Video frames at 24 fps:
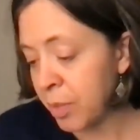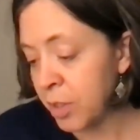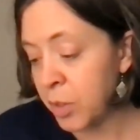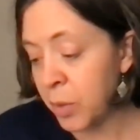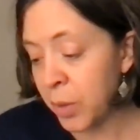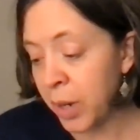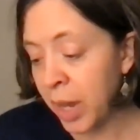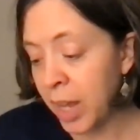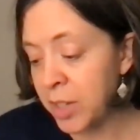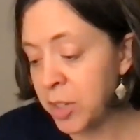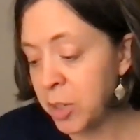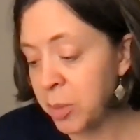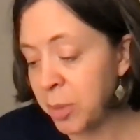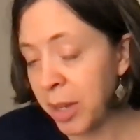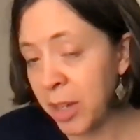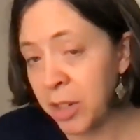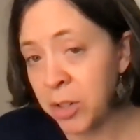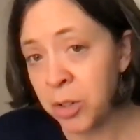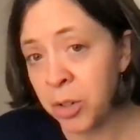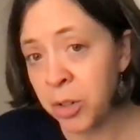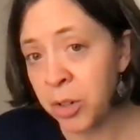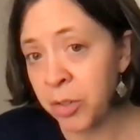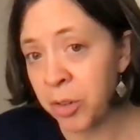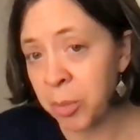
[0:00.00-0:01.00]
So it has to be at
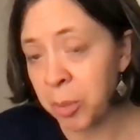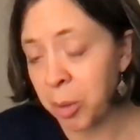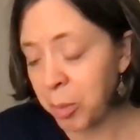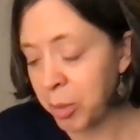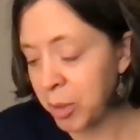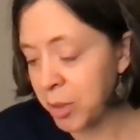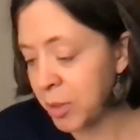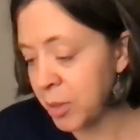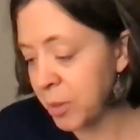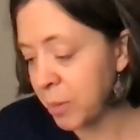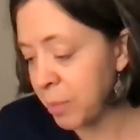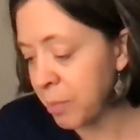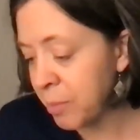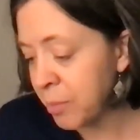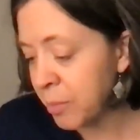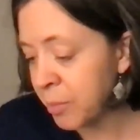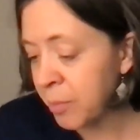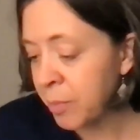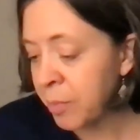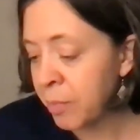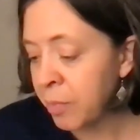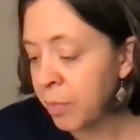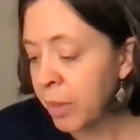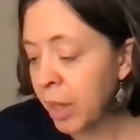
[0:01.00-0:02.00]
two different moments.
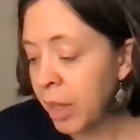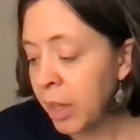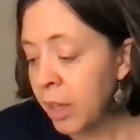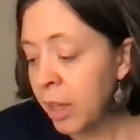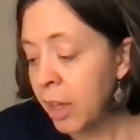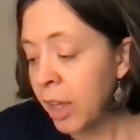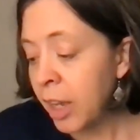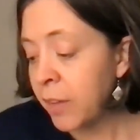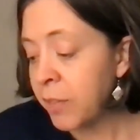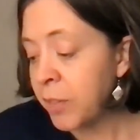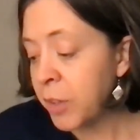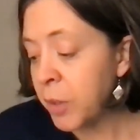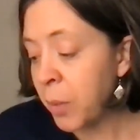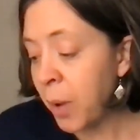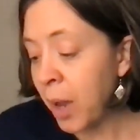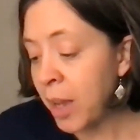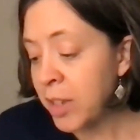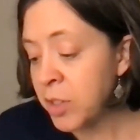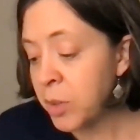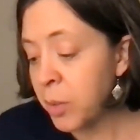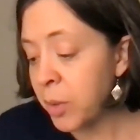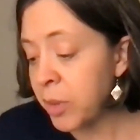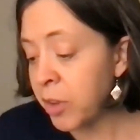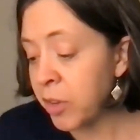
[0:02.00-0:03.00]
If you
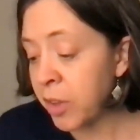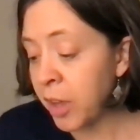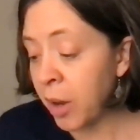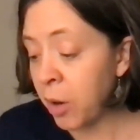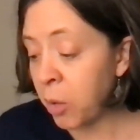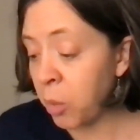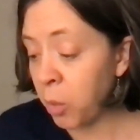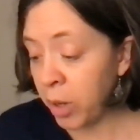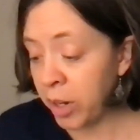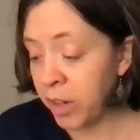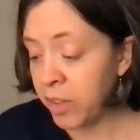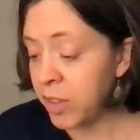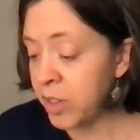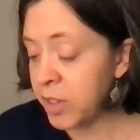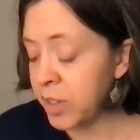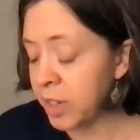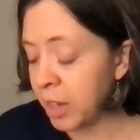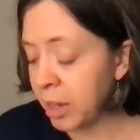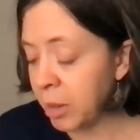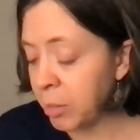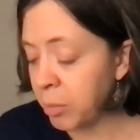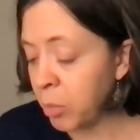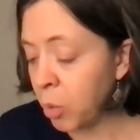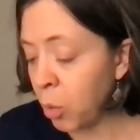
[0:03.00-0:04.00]
ask whether they are one and the
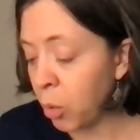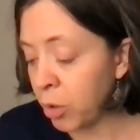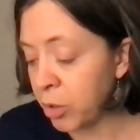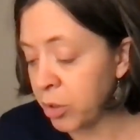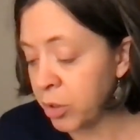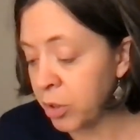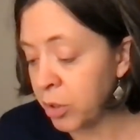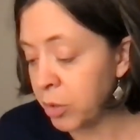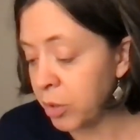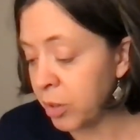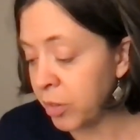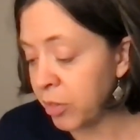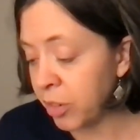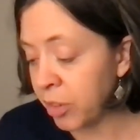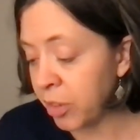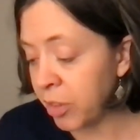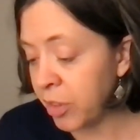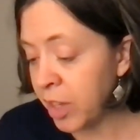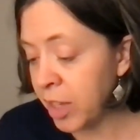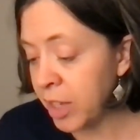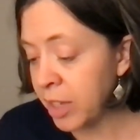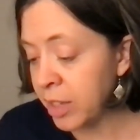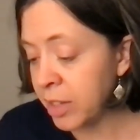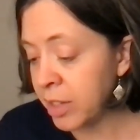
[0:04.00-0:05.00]
same or two different
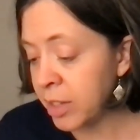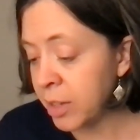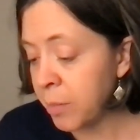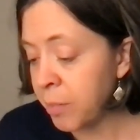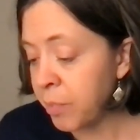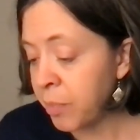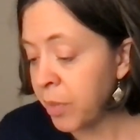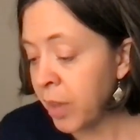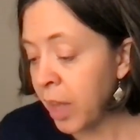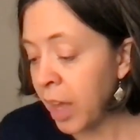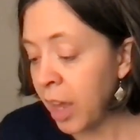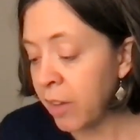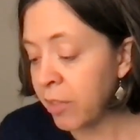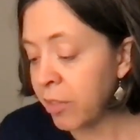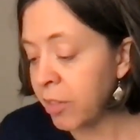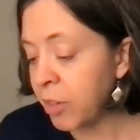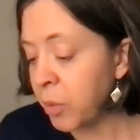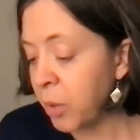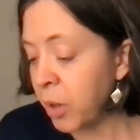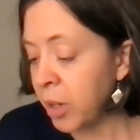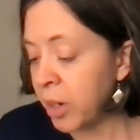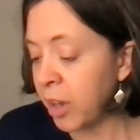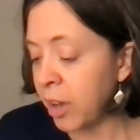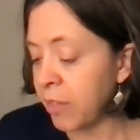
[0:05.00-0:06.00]
things,
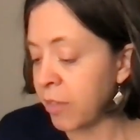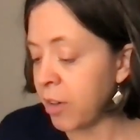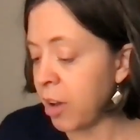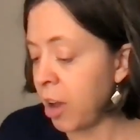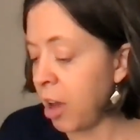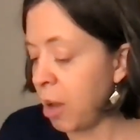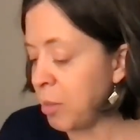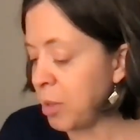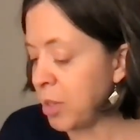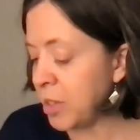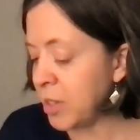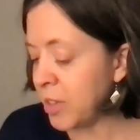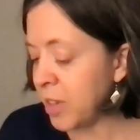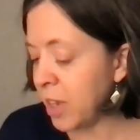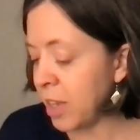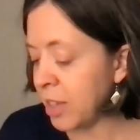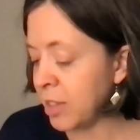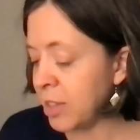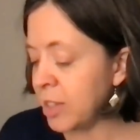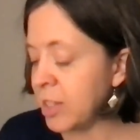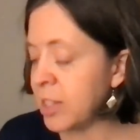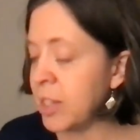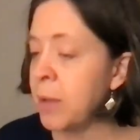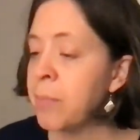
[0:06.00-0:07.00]
everyone of common
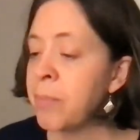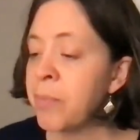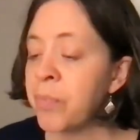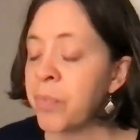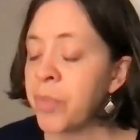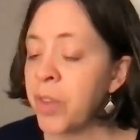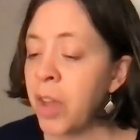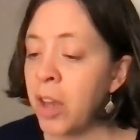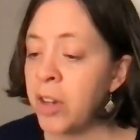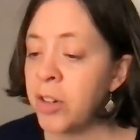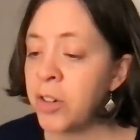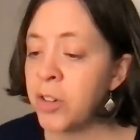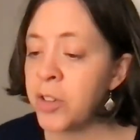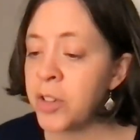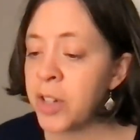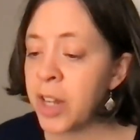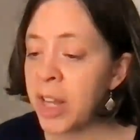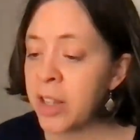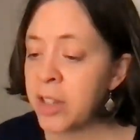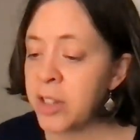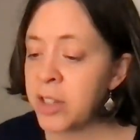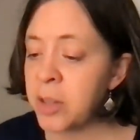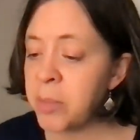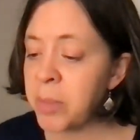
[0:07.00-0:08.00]
sense
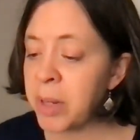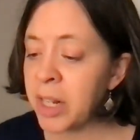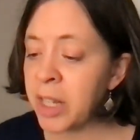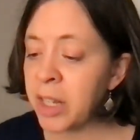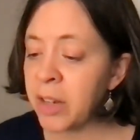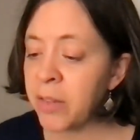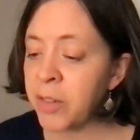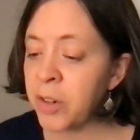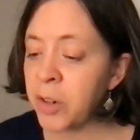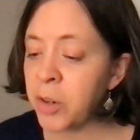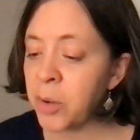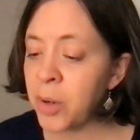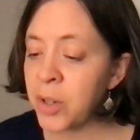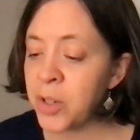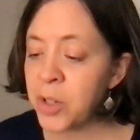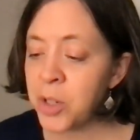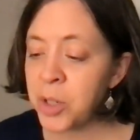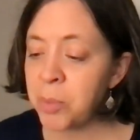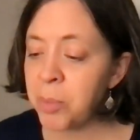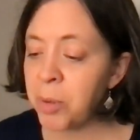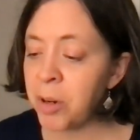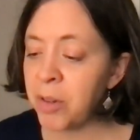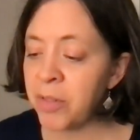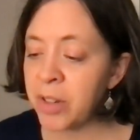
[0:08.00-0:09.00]
understands the meaning of your
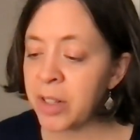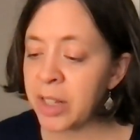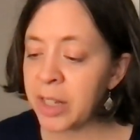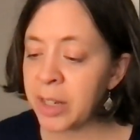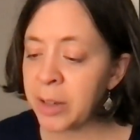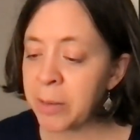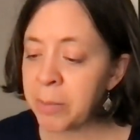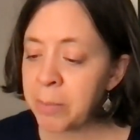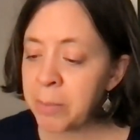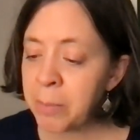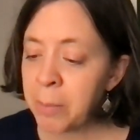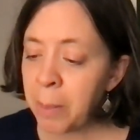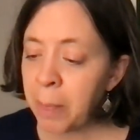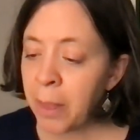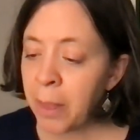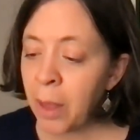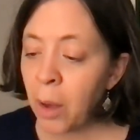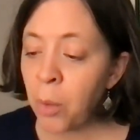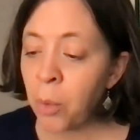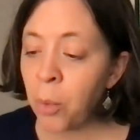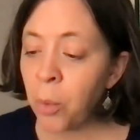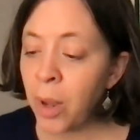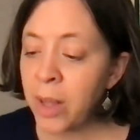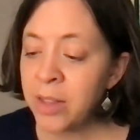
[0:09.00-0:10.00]
question perfectly.
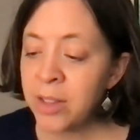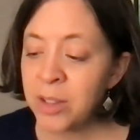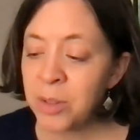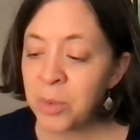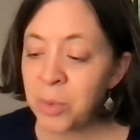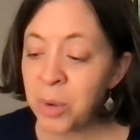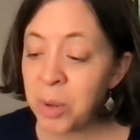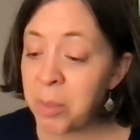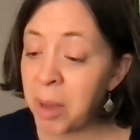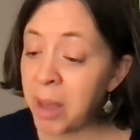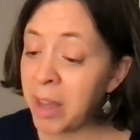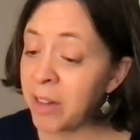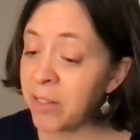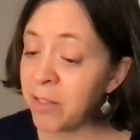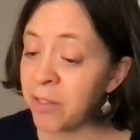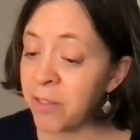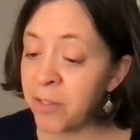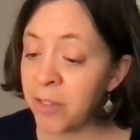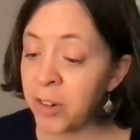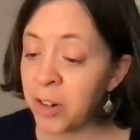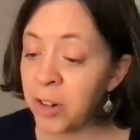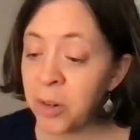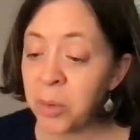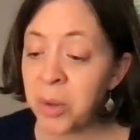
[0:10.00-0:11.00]
Whence we may
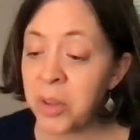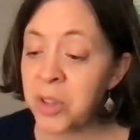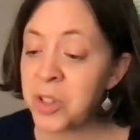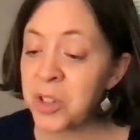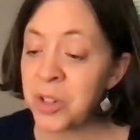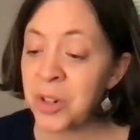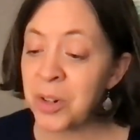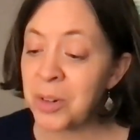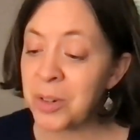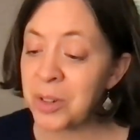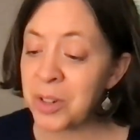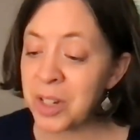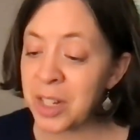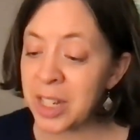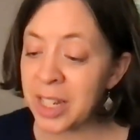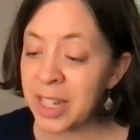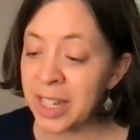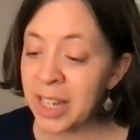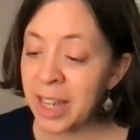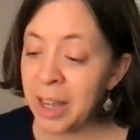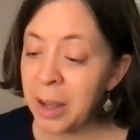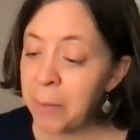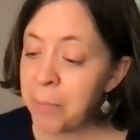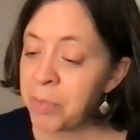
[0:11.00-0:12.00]
infer with
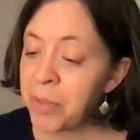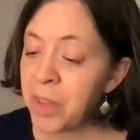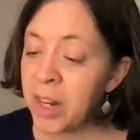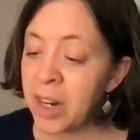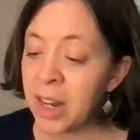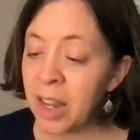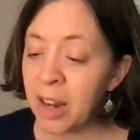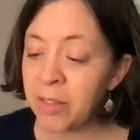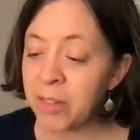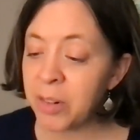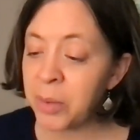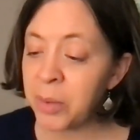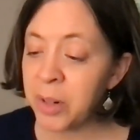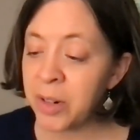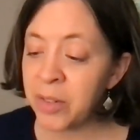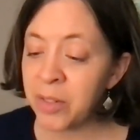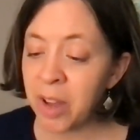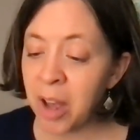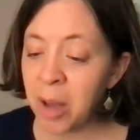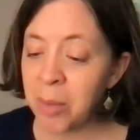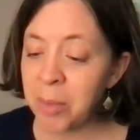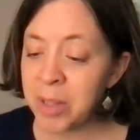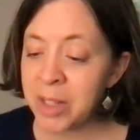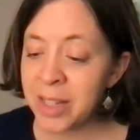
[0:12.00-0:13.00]
certainty that everyone of
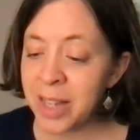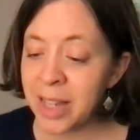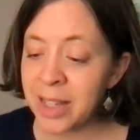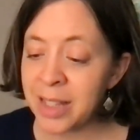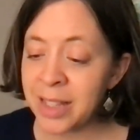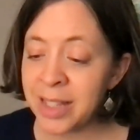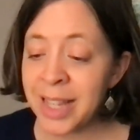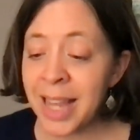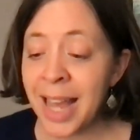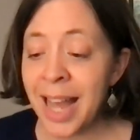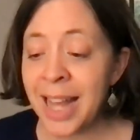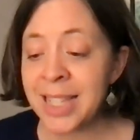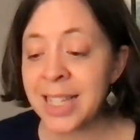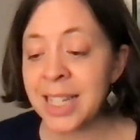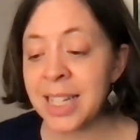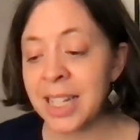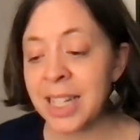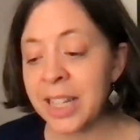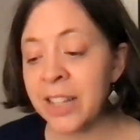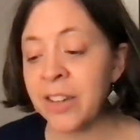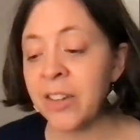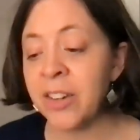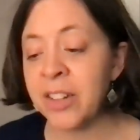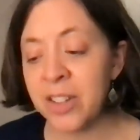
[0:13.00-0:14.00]
common sense has a
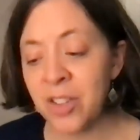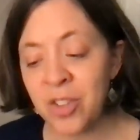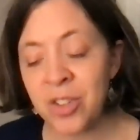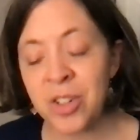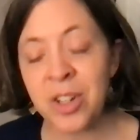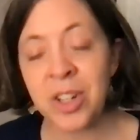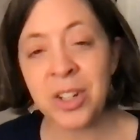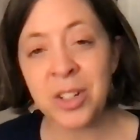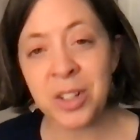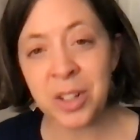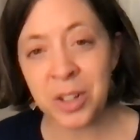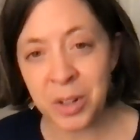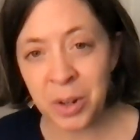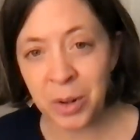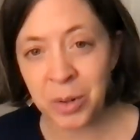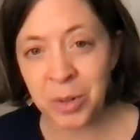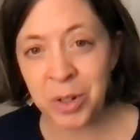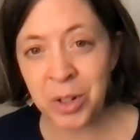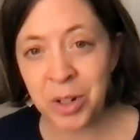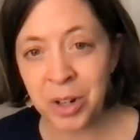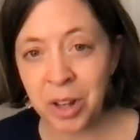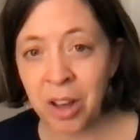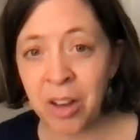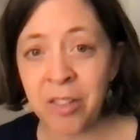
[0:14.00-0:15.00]
clear and distinct
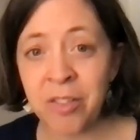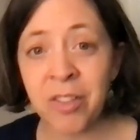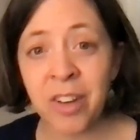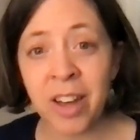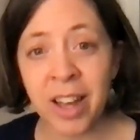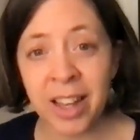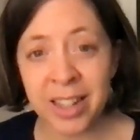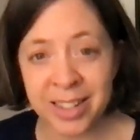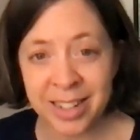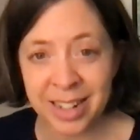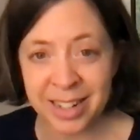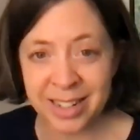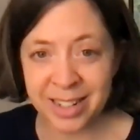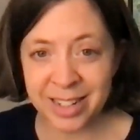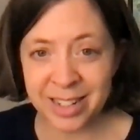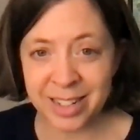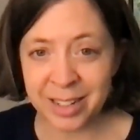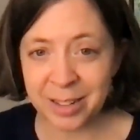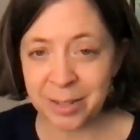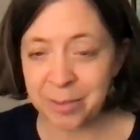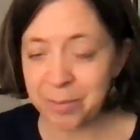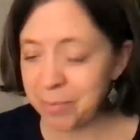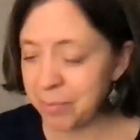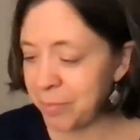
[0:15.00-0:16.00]
notion of
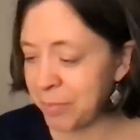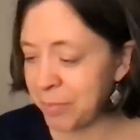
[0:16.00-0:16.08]
identity.